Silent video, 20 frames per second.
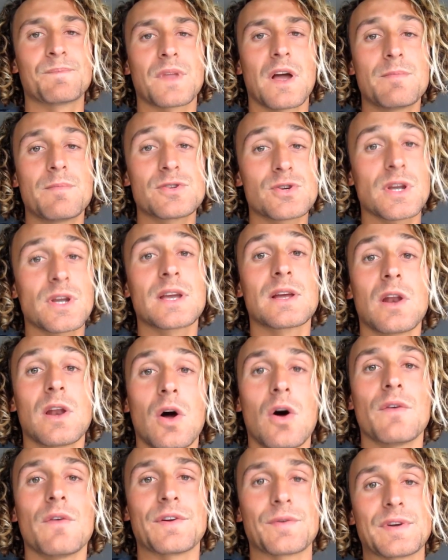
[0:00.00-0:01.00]
I've been drinking a
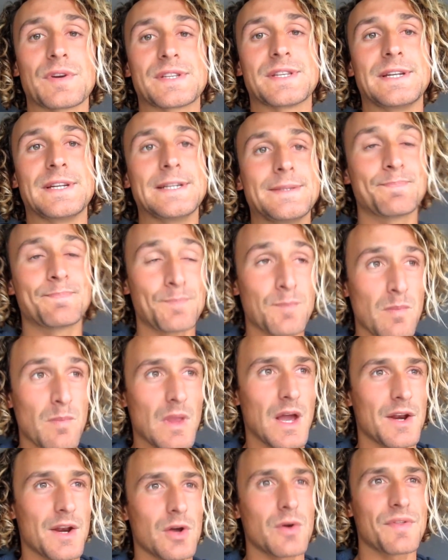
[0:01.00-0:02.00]
lot of it recently,
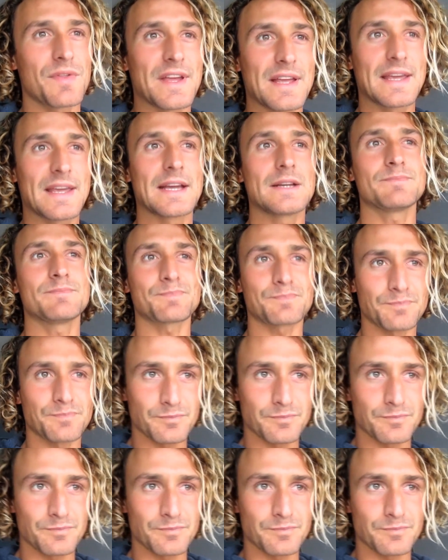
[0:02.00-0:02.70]
and I got thinking,